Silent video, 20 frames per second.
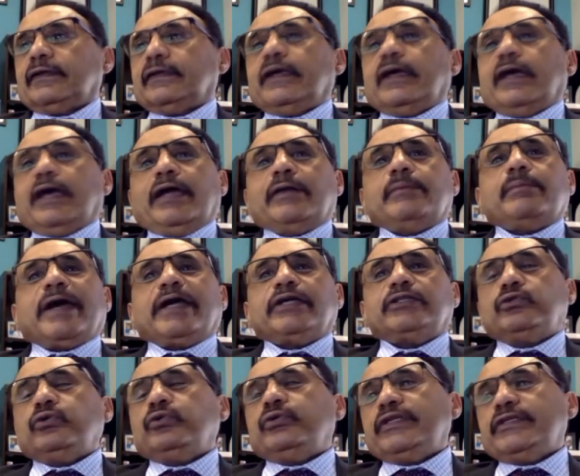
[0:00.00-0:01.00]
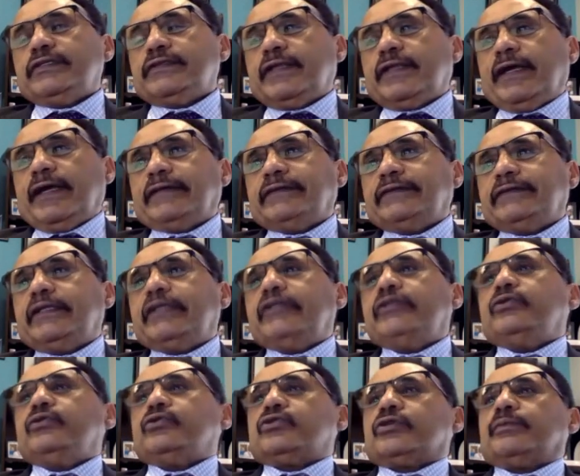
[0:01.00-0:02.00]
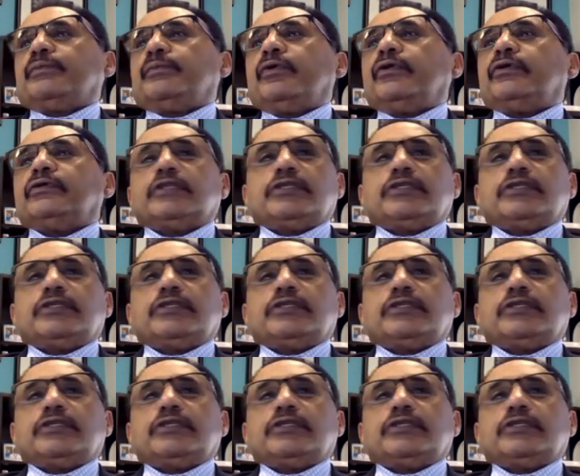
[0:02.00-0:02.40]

And by doing that, then you support